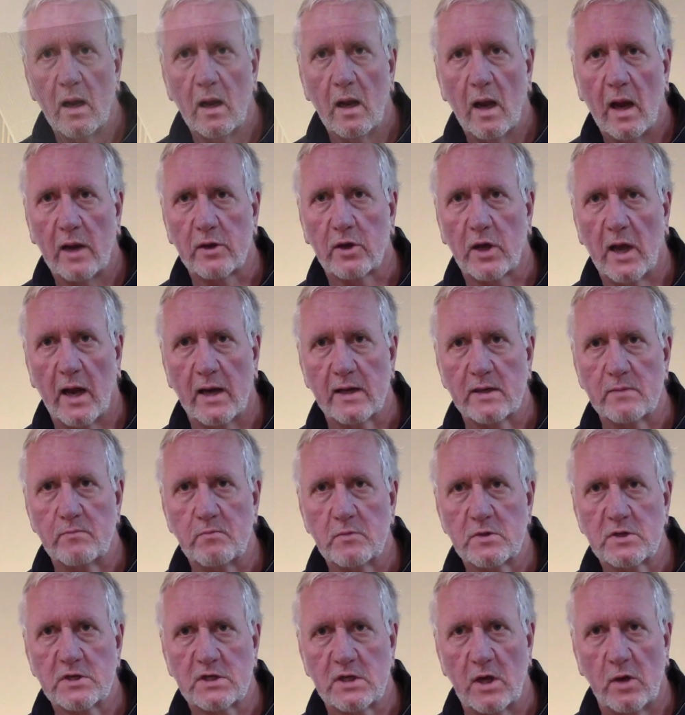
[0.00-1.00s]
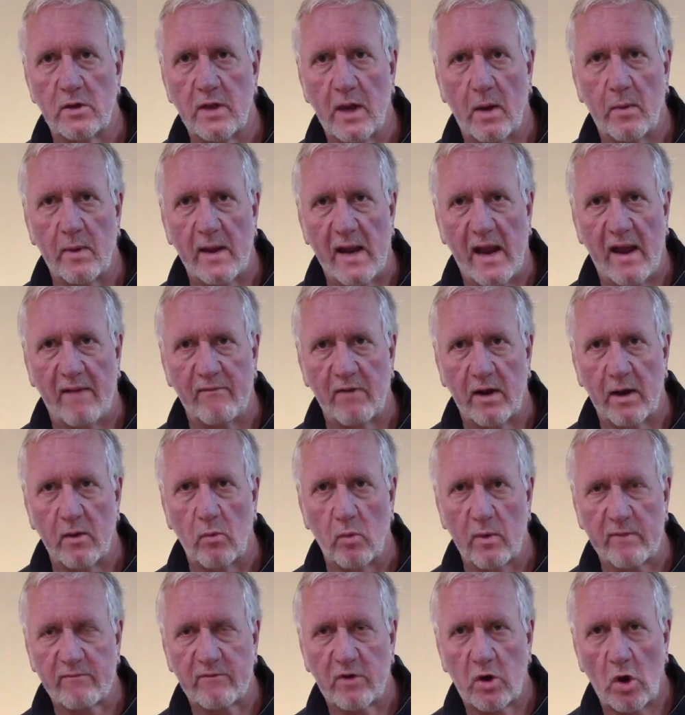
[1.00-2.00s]
Okay, so there we have it.
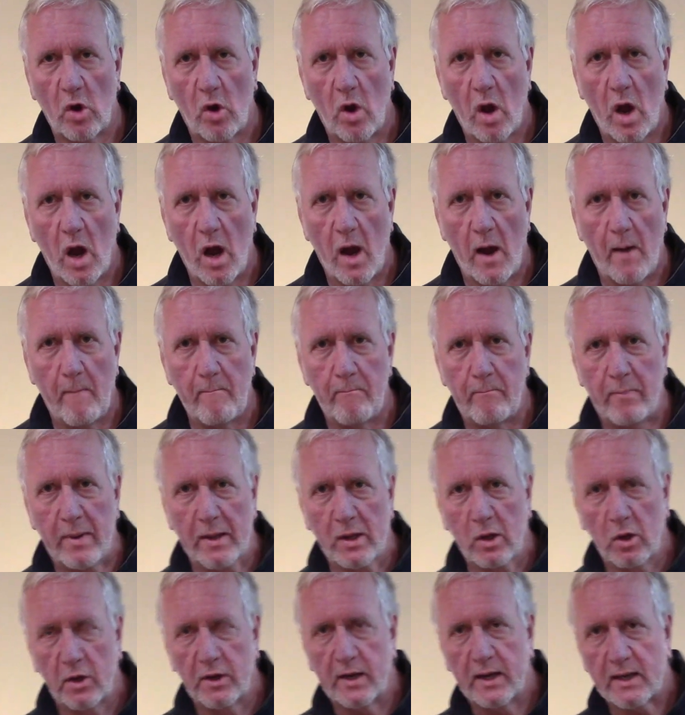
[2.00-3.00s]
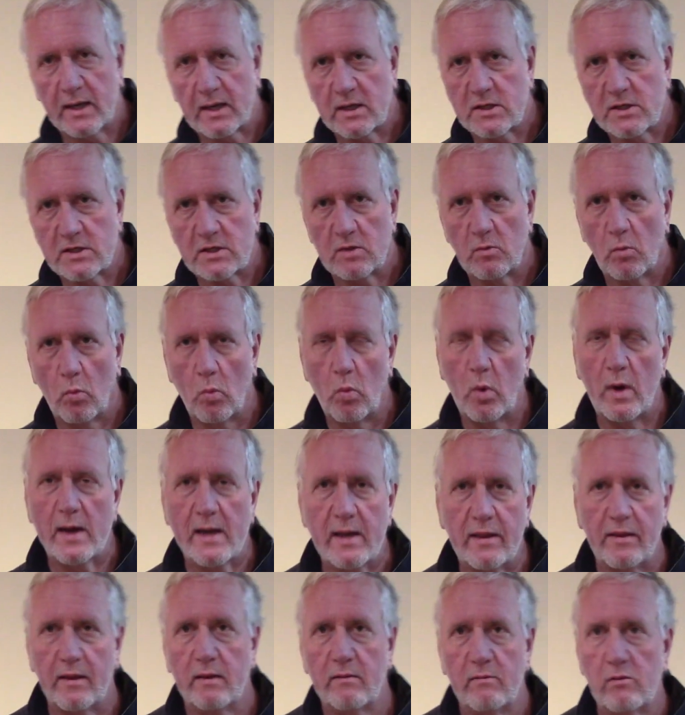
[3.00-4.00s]
We've got our buildings
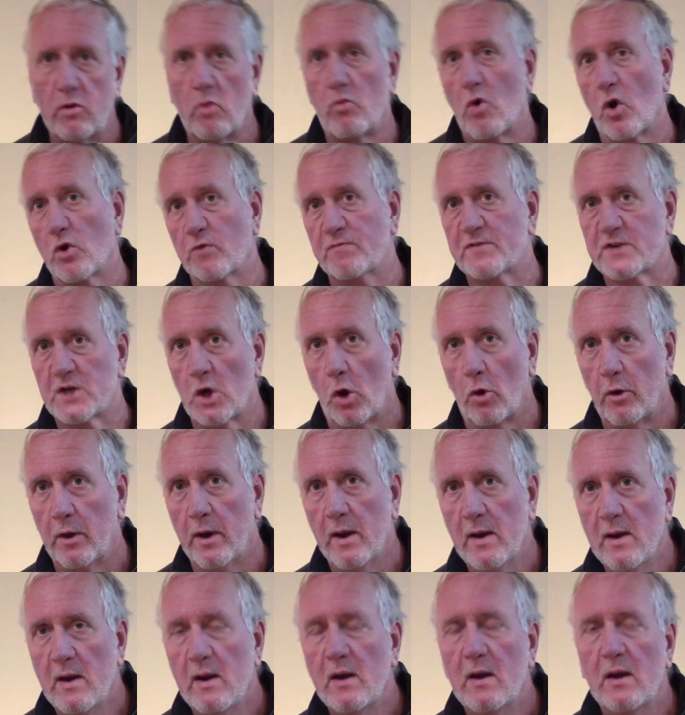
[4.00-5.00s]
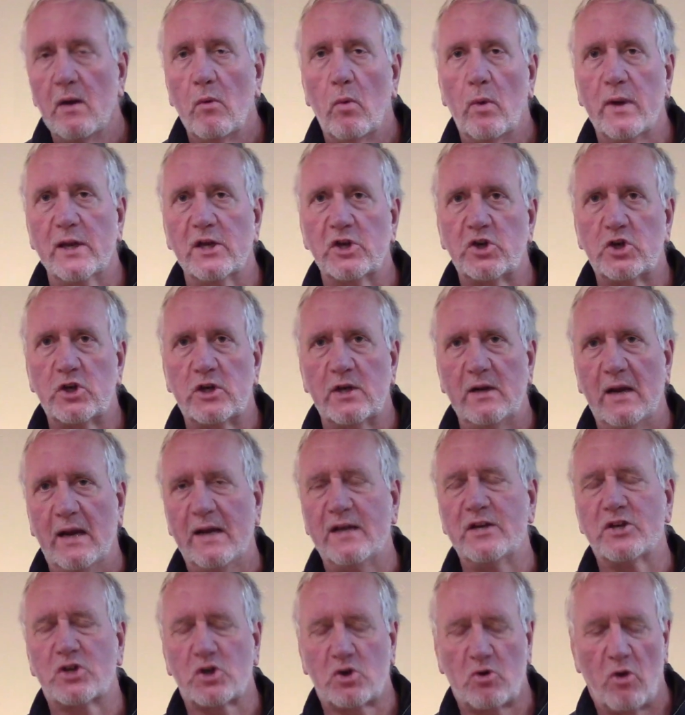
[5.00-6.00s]
with the roofs on, which
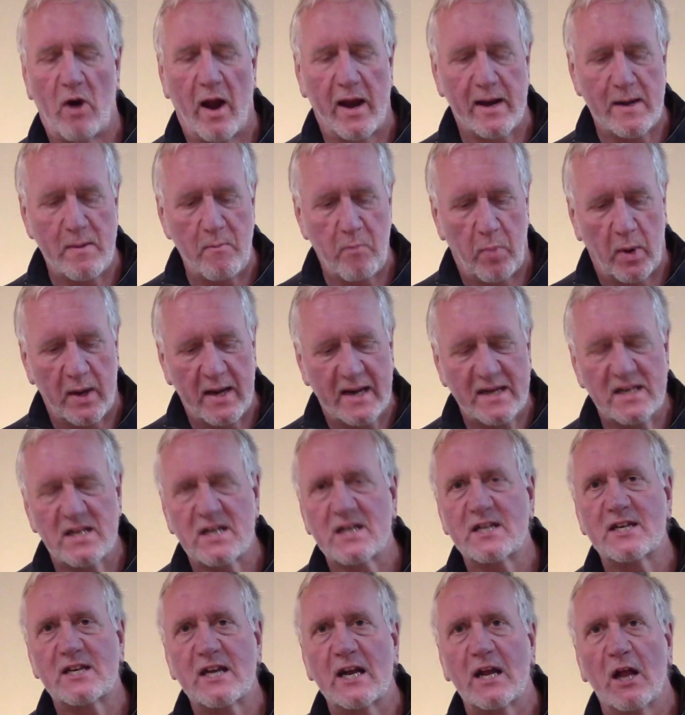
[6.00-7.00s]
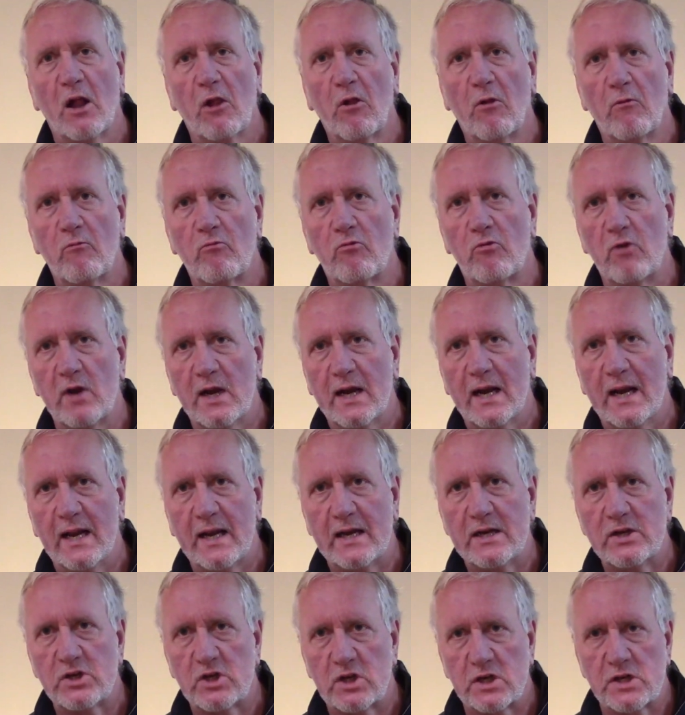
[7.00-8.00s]
is great, but it's still
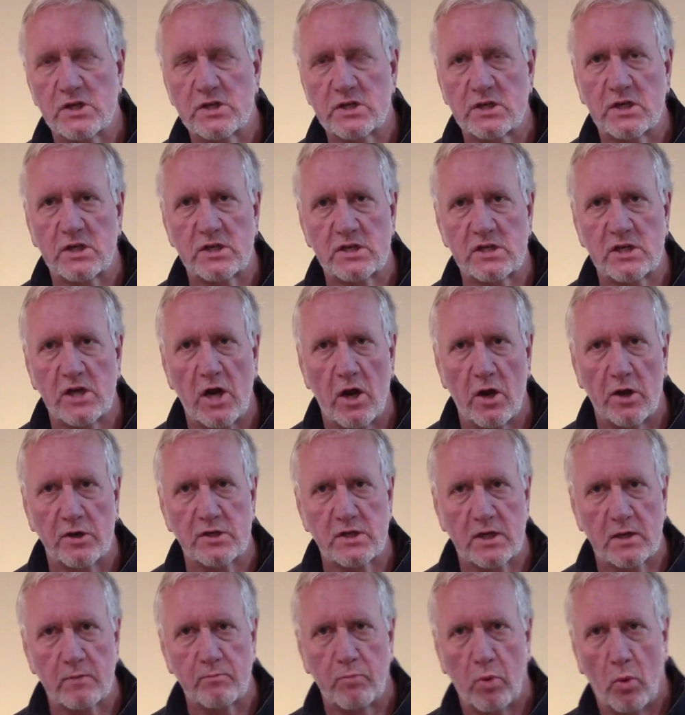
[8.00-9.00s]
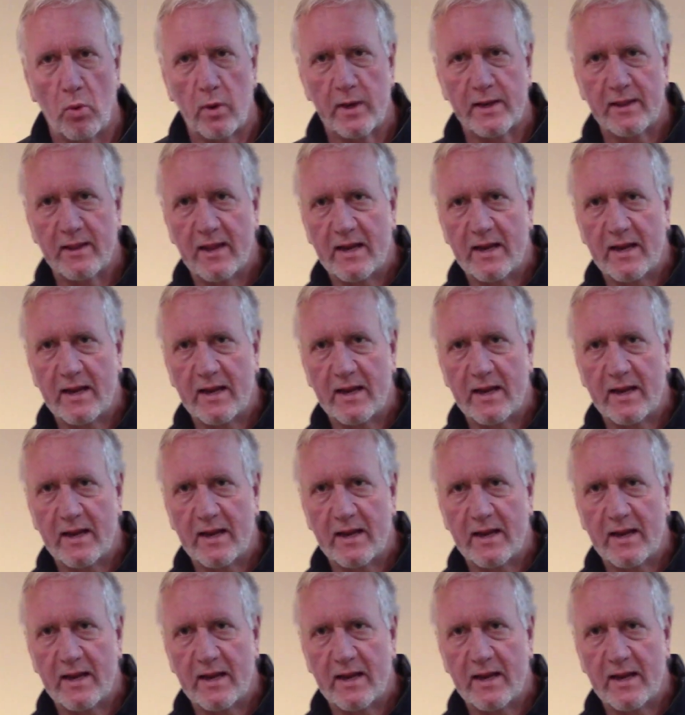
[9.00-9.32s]
really just the starting point.